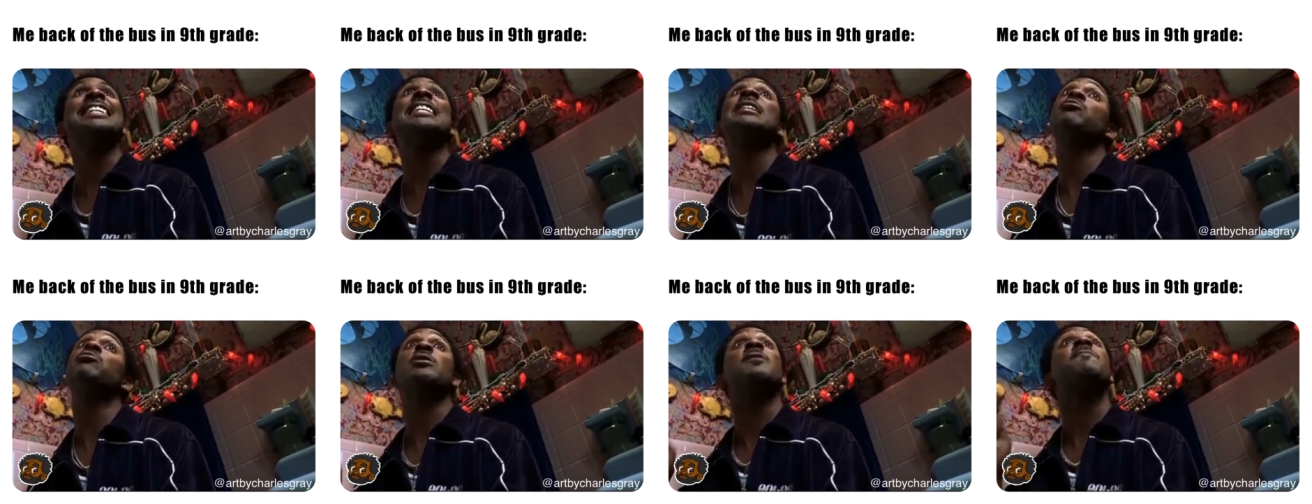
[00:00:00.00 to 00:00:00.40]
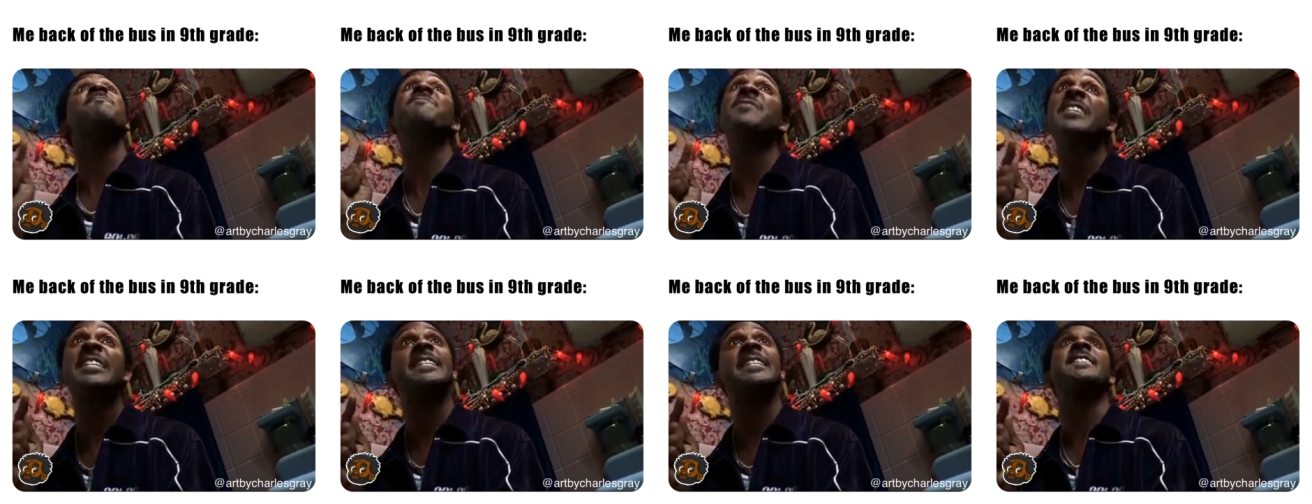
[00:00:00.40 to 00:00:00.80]
I would've
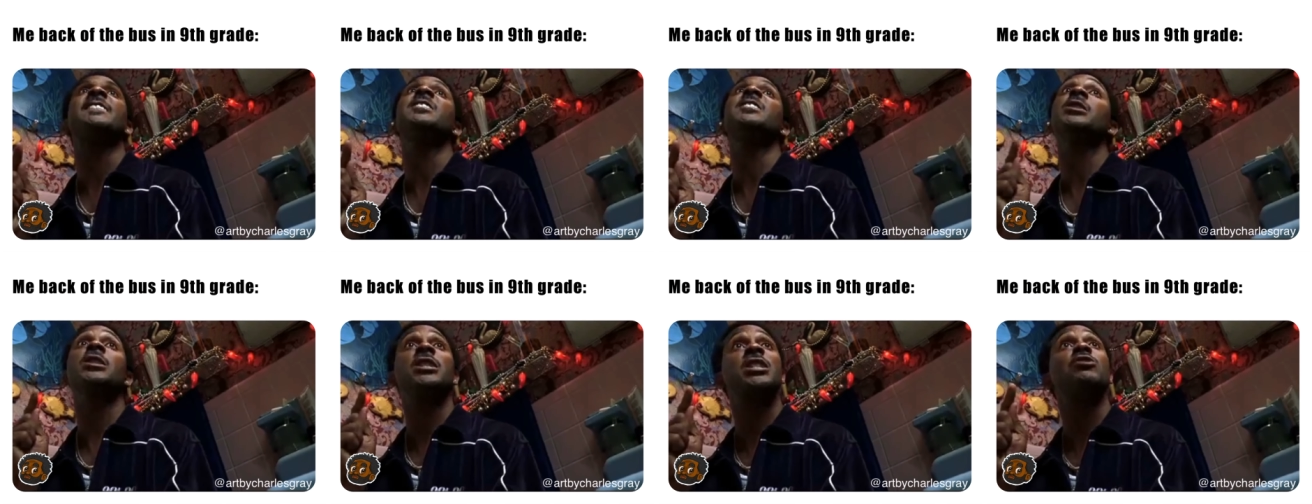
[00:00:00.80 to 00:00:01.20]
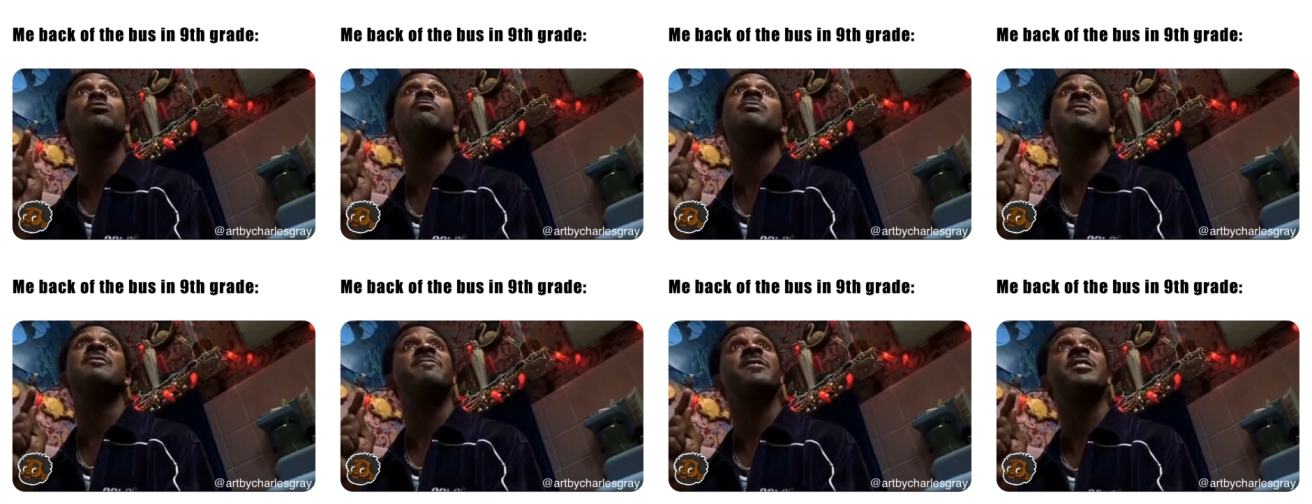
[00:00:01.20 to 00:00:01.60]
took
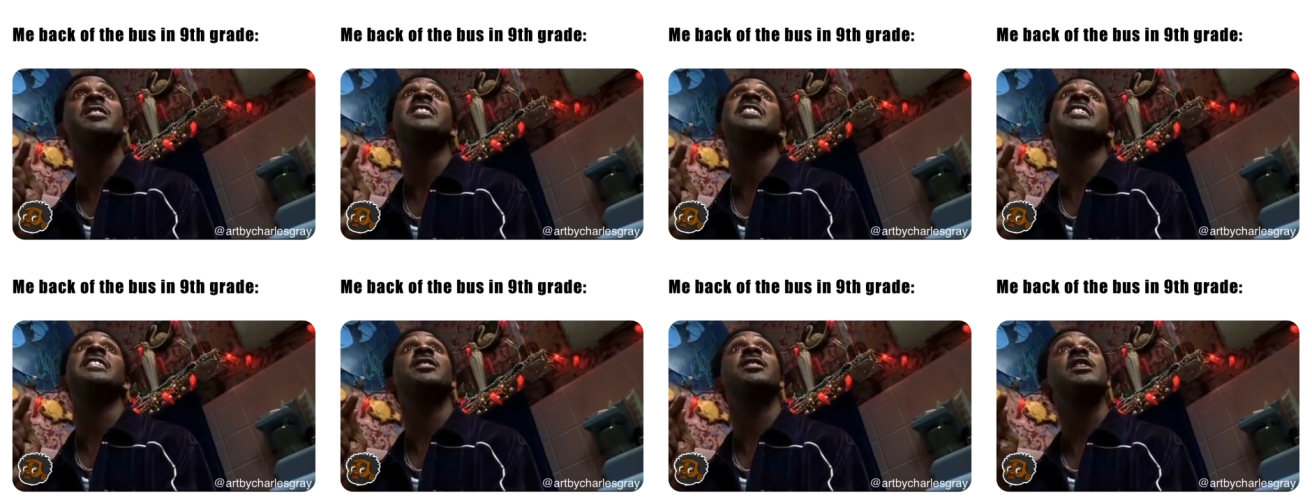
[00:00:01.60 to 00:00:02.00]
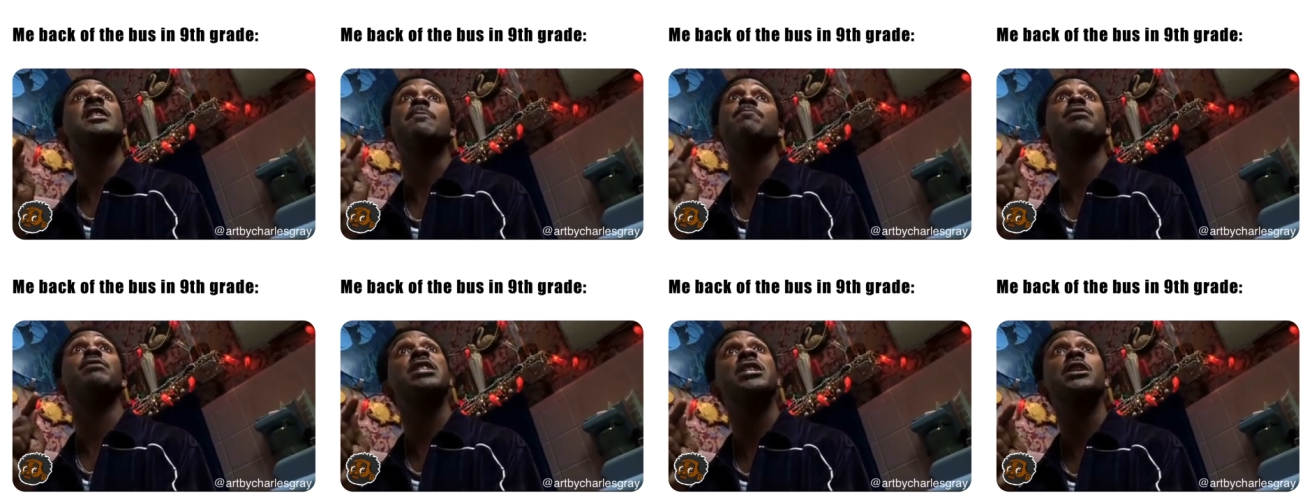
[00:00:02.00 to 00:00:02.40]
your
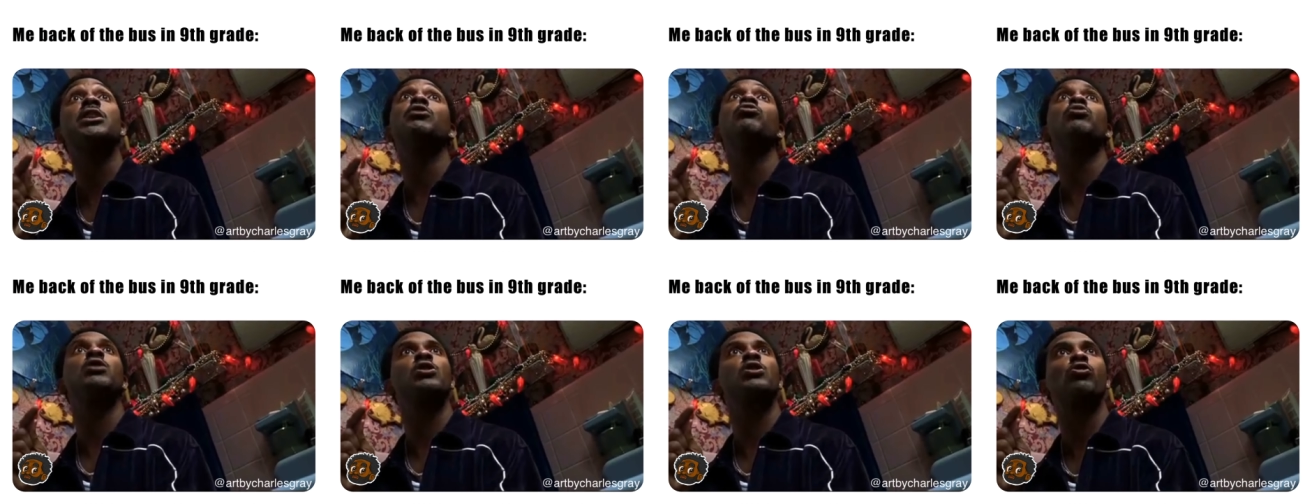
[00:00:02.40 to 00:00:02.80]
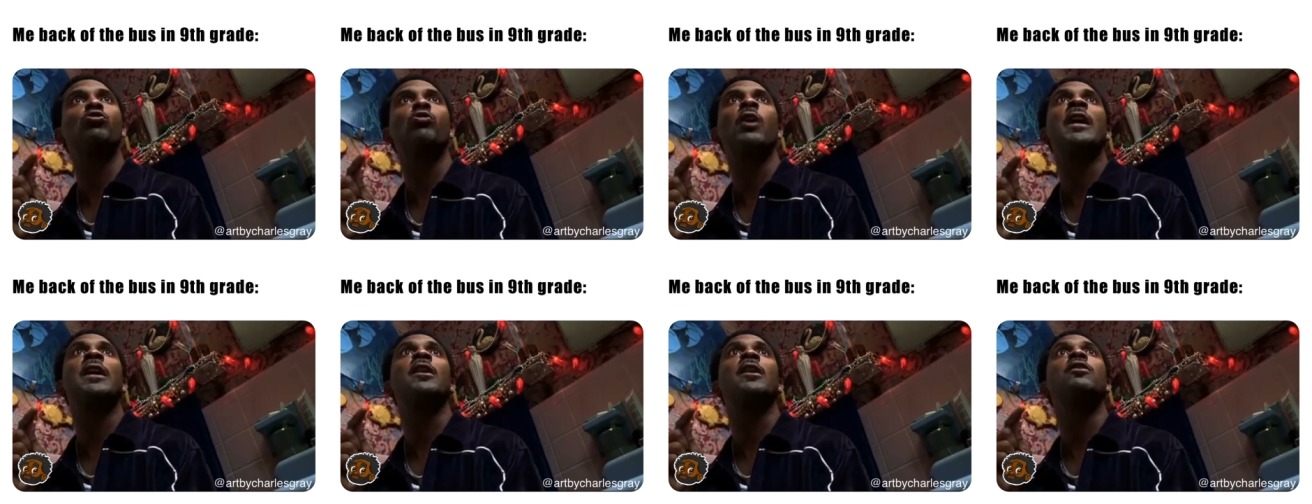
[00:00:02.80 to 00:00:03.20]
and buried you in the
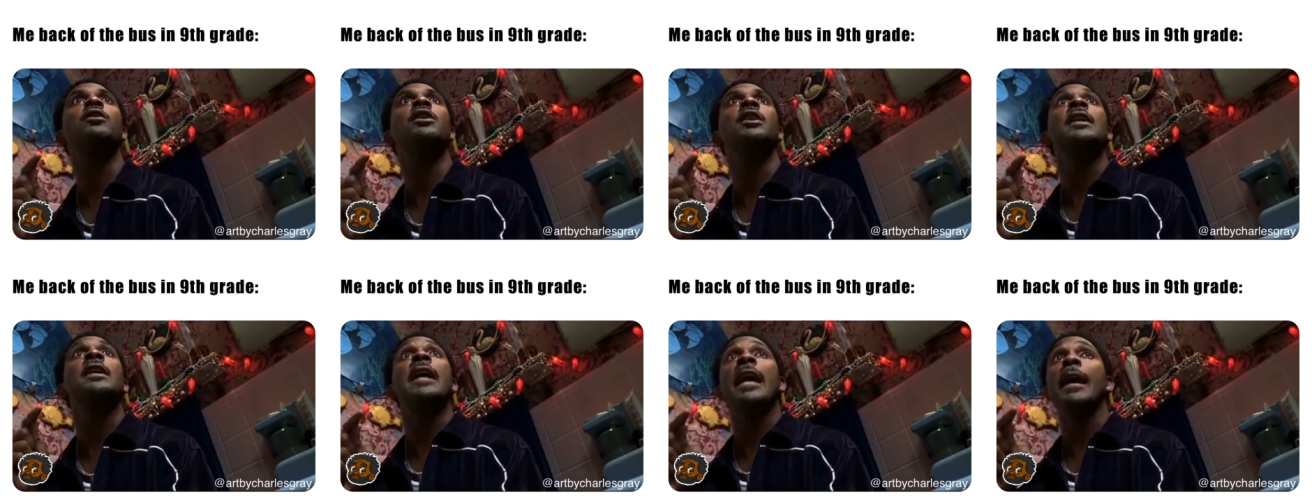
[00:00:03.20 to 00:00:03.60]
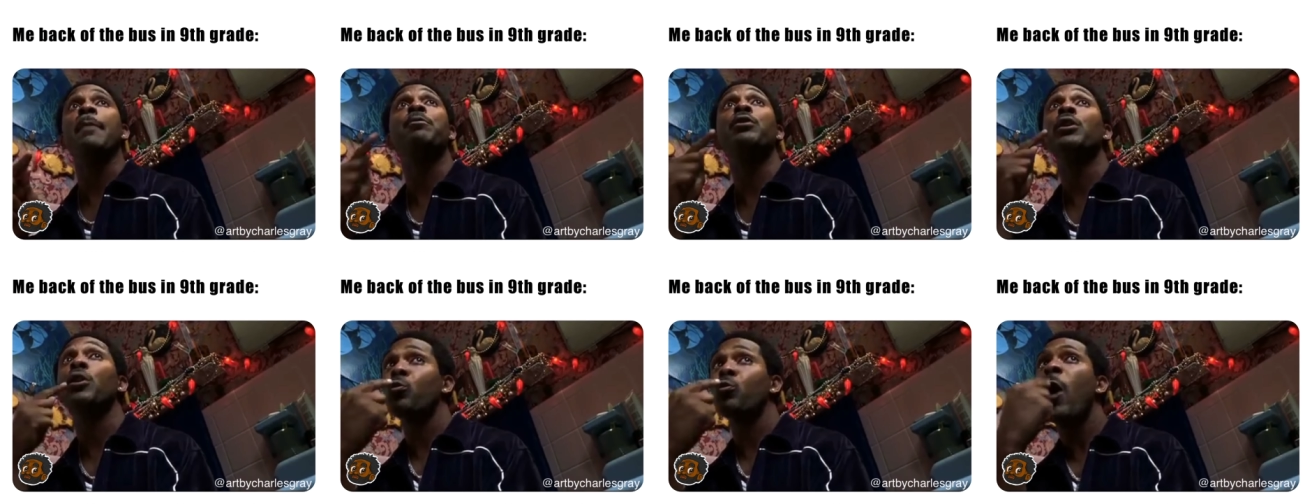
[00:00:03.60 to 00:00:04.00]
ground and
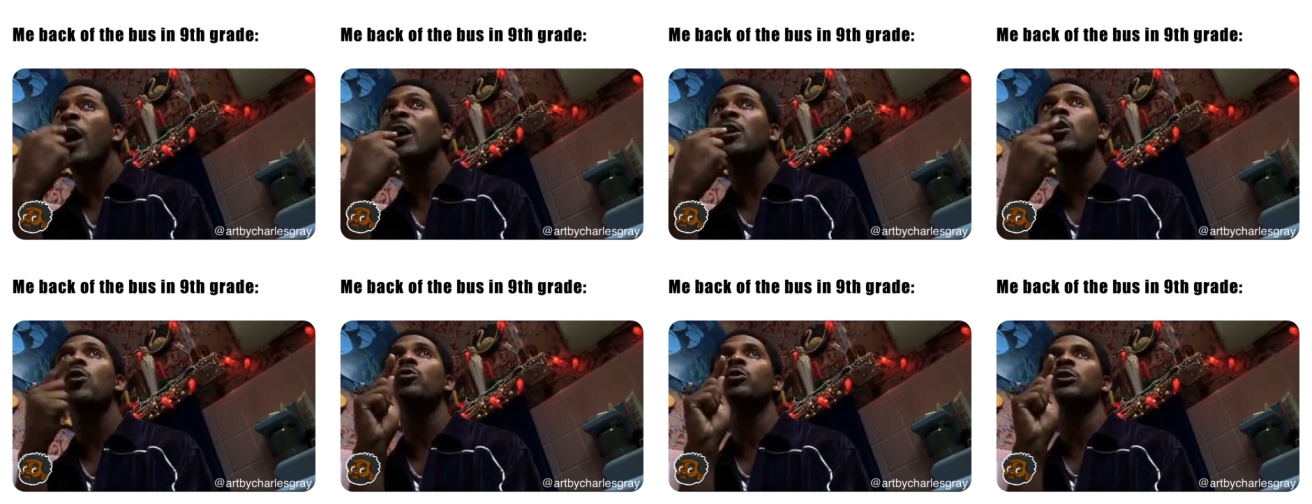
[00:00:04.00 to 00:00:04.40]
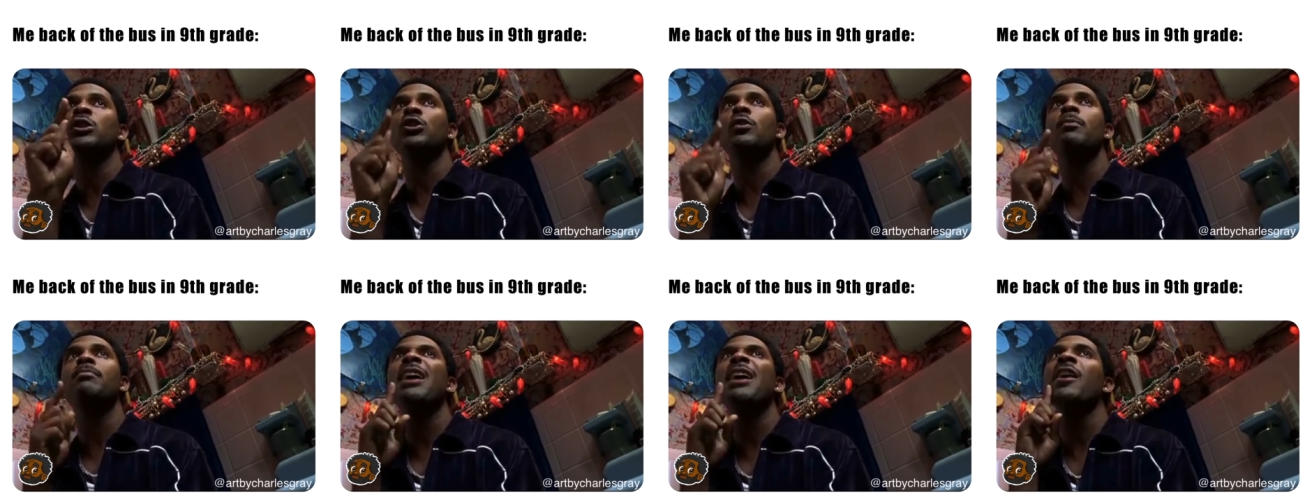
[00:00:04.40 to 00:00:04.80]
put a water hose
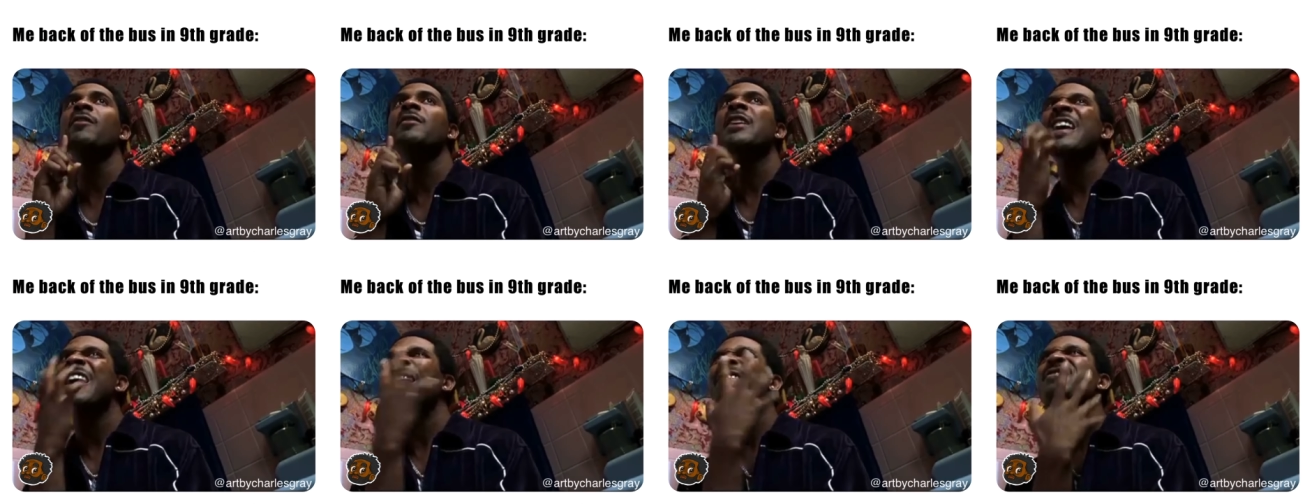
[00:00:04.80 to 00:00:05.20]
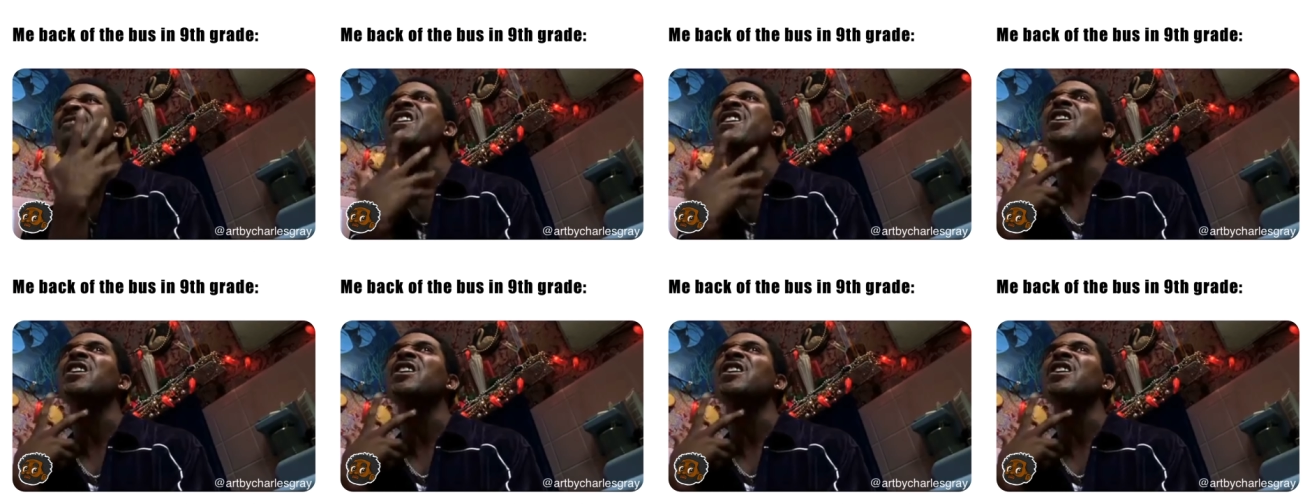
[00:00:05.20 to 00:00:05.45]
in your mouth mm -hmm. and mm-hmm.